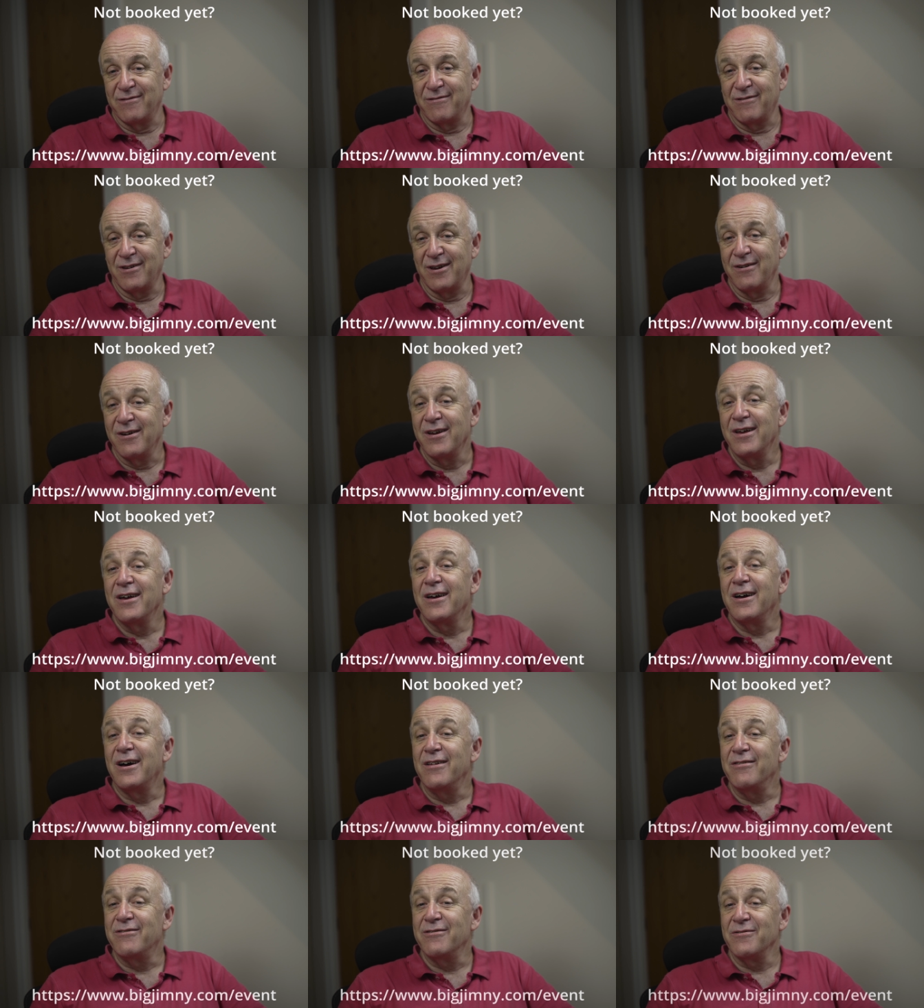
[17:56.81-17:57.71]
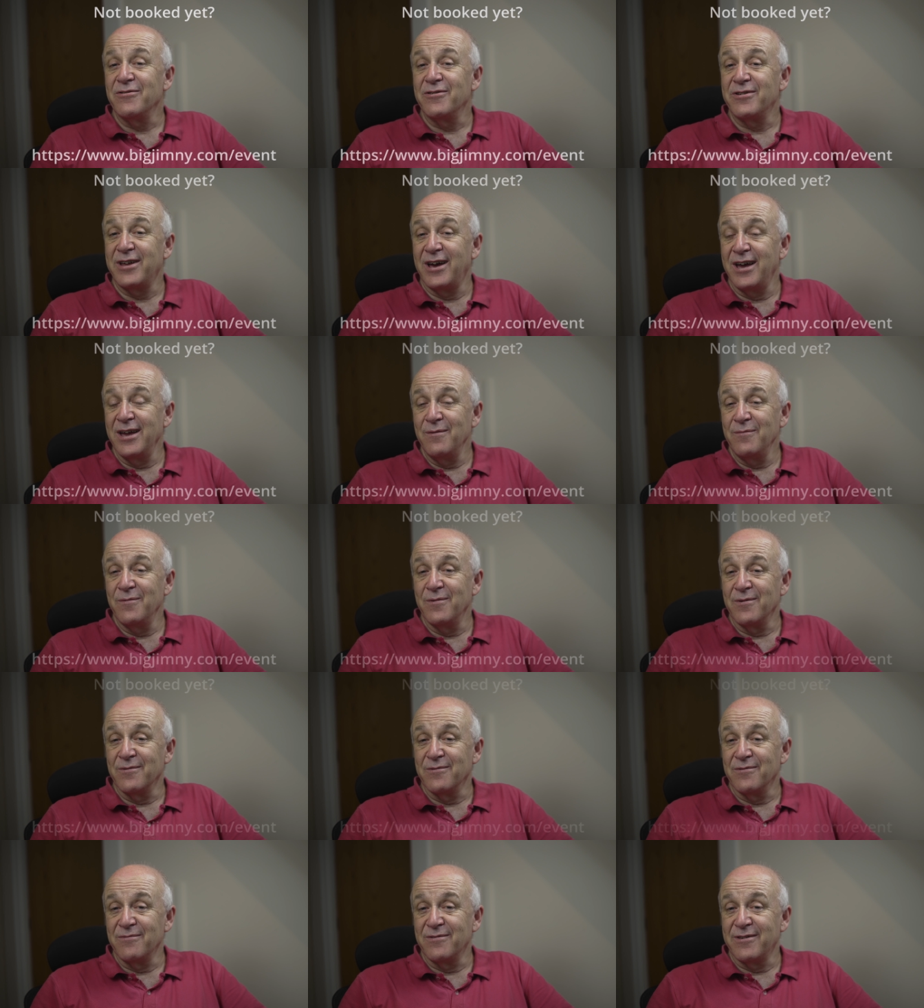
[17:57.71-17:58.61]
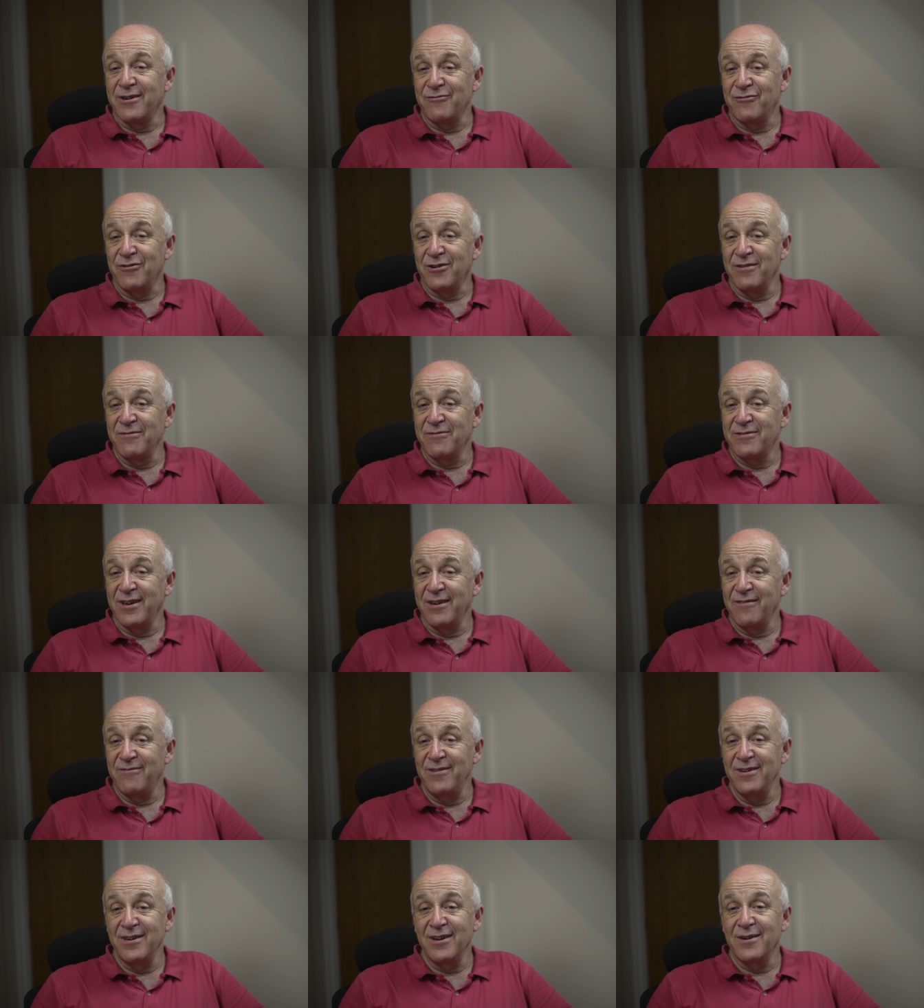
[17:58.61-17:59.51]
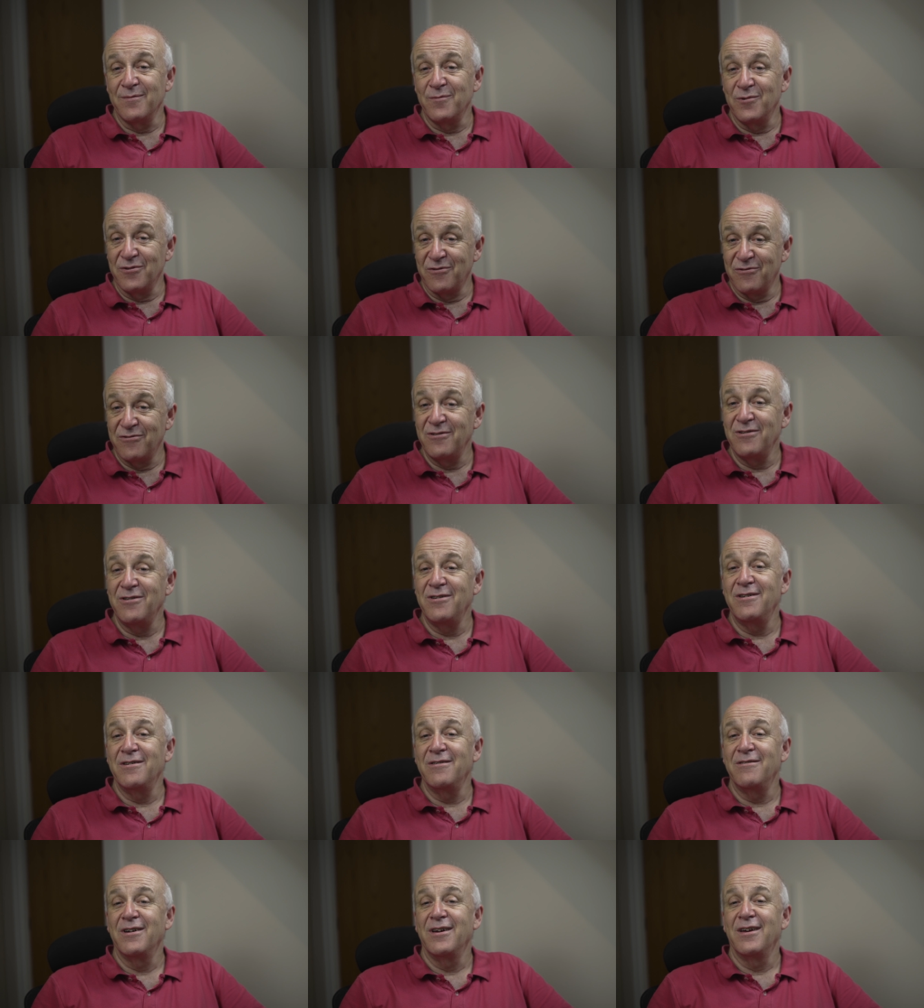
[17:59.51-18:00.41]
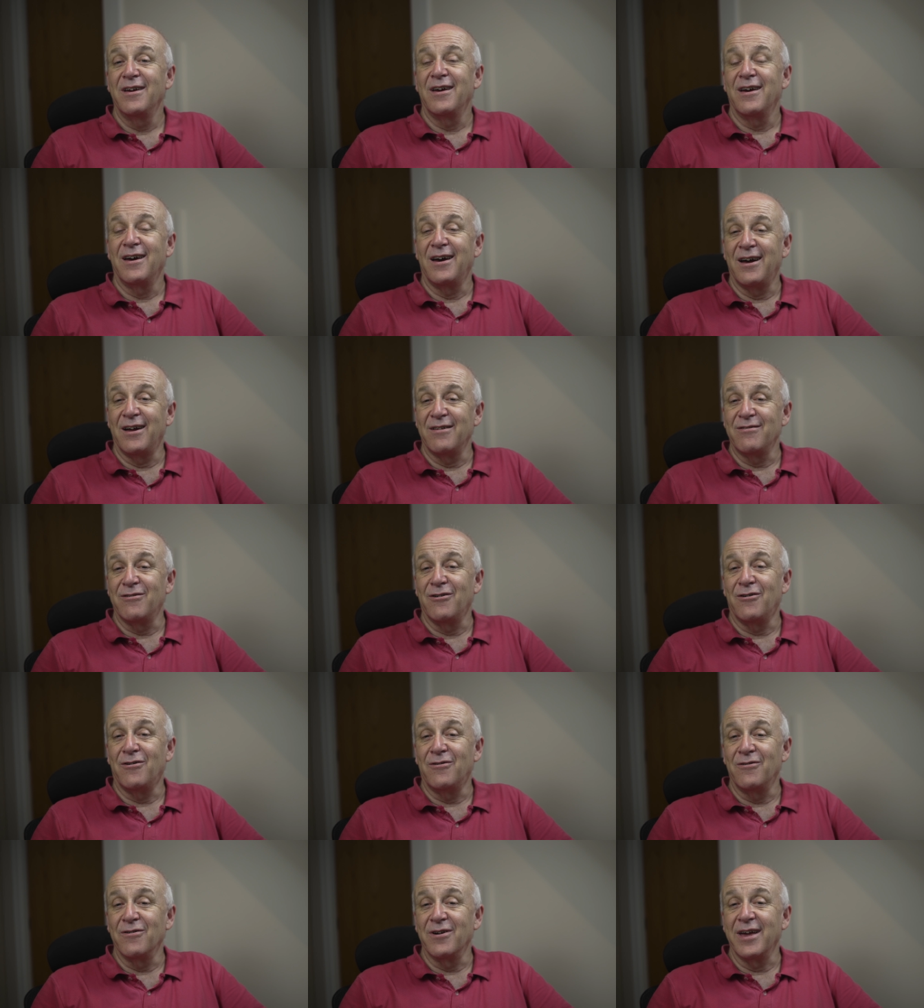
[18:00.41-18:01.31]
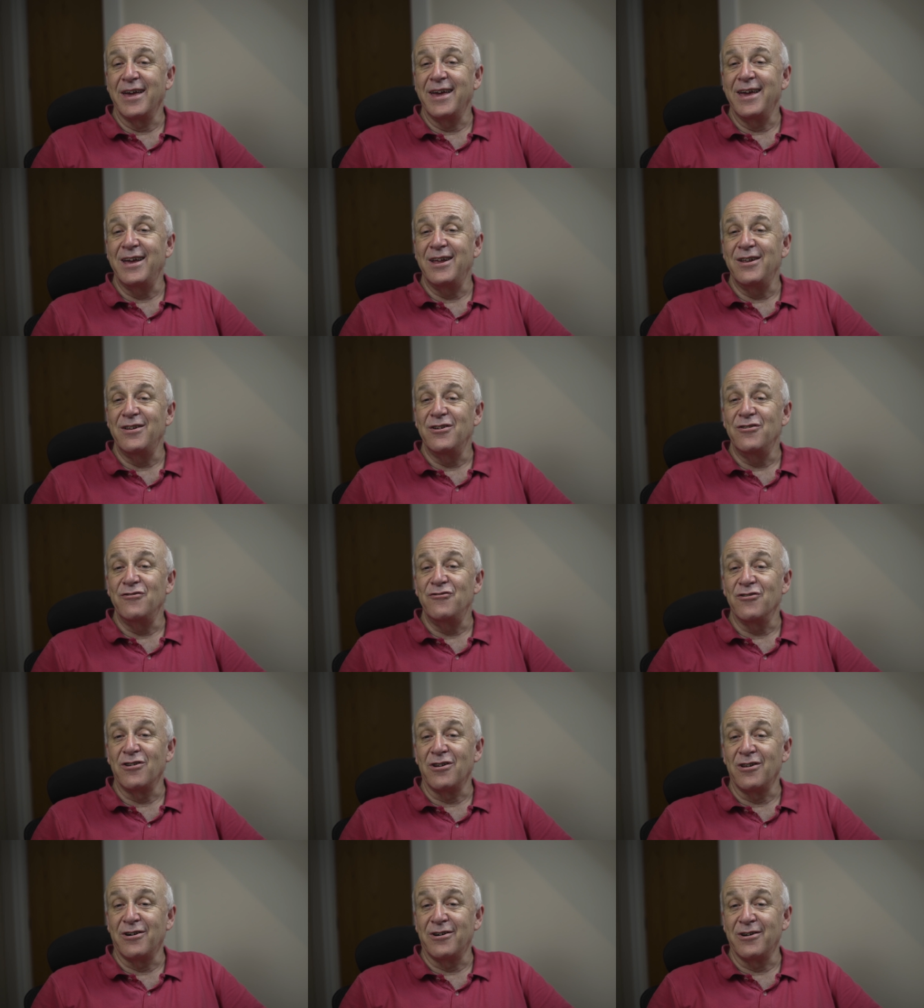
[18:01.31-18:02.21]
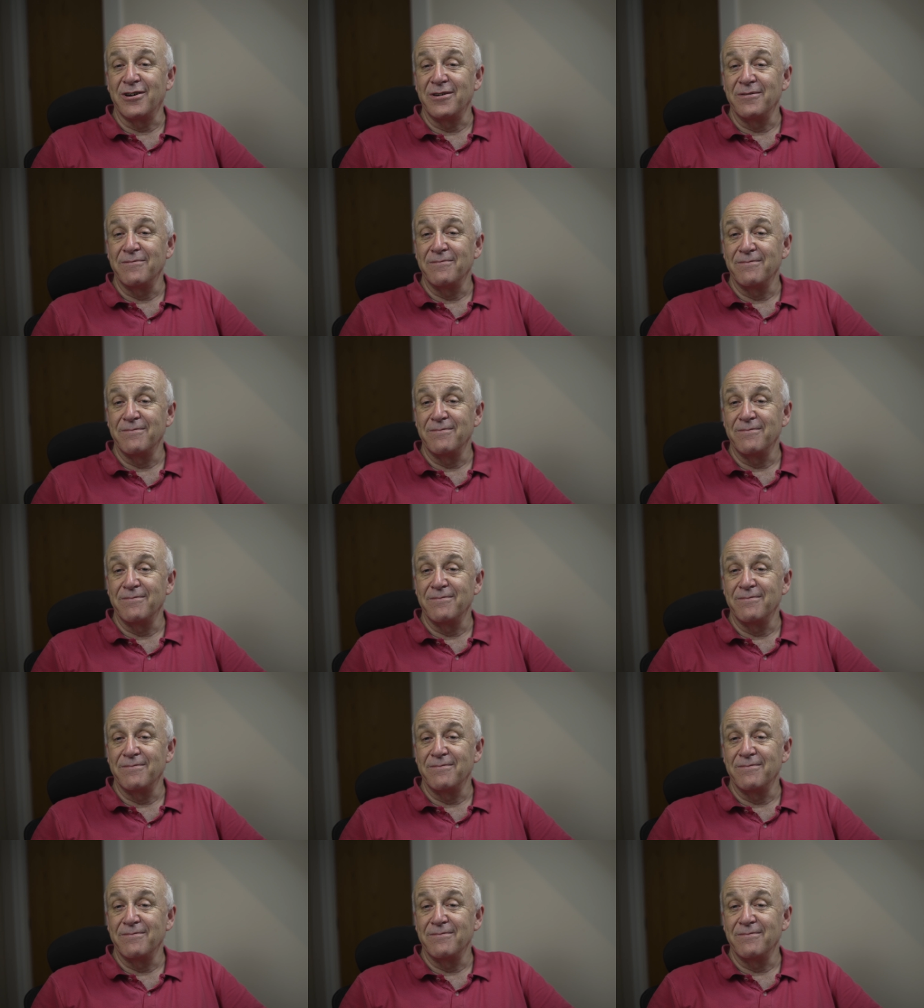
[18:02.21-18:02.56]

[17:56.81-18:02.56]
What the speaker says: So until the day, we'll drive safely and we'll see you at Tong in July.